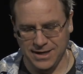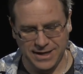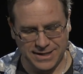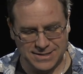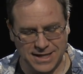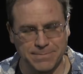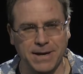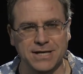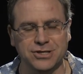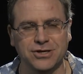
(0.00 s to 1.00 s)
It's like
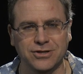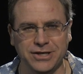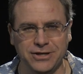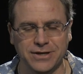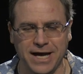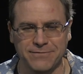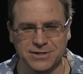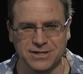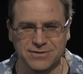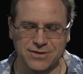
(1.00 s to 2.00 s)
magical. You don't have
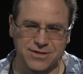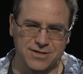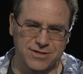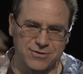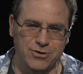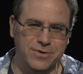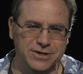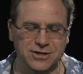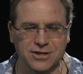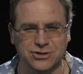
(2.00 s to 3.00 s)
to throw it
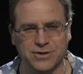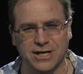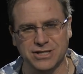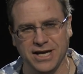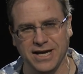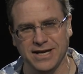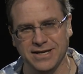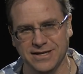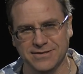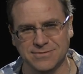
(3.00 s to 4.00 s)
in your little trash
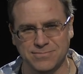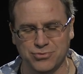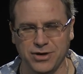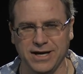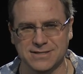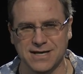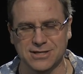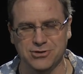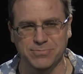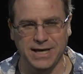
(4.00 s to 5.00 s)
can and pray it's
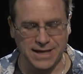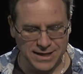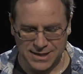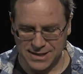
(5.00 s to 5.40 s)
not too big.